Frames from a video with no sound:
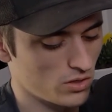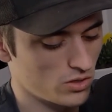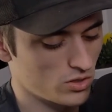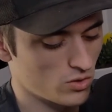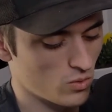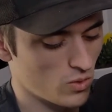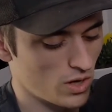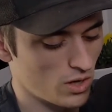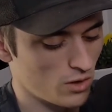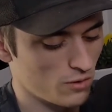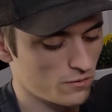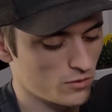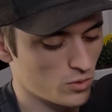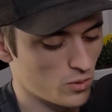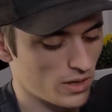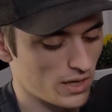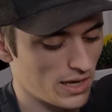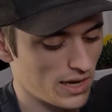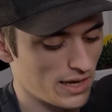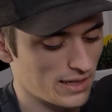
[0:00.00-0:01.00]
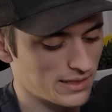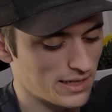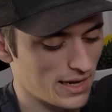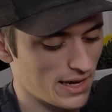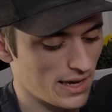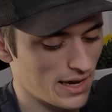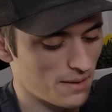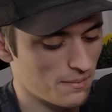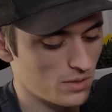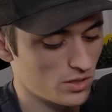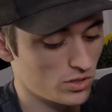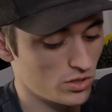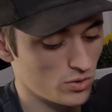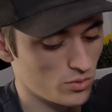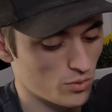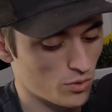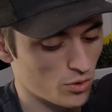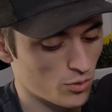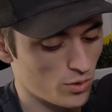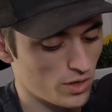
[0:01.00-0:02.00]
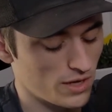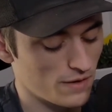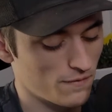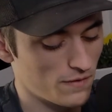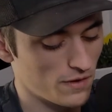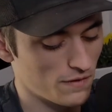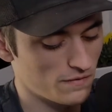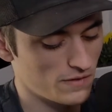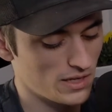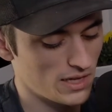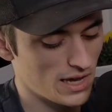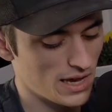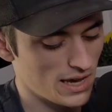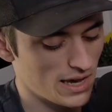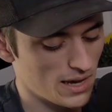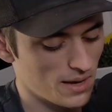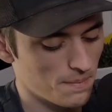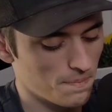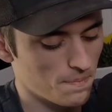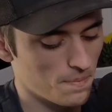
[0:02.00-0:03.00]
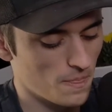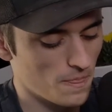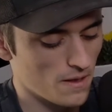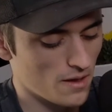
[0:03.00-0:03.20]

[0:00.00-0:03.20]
12:28 a.m. to 3:50 a.m.